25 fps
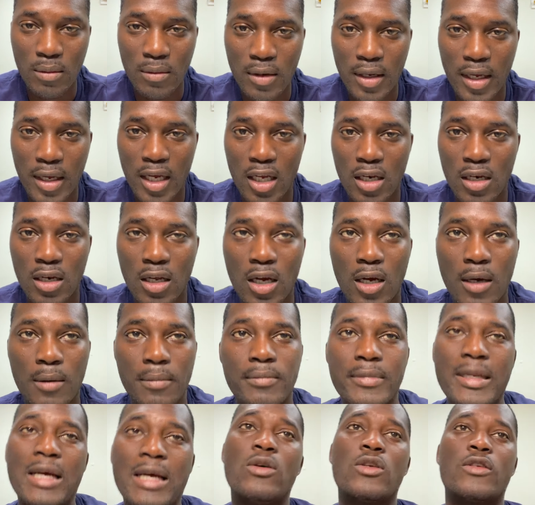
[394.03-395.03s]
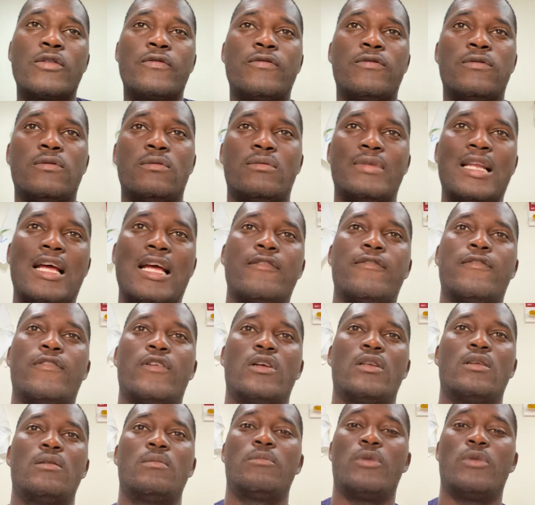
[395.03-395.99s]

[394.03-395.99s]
And that was not fun.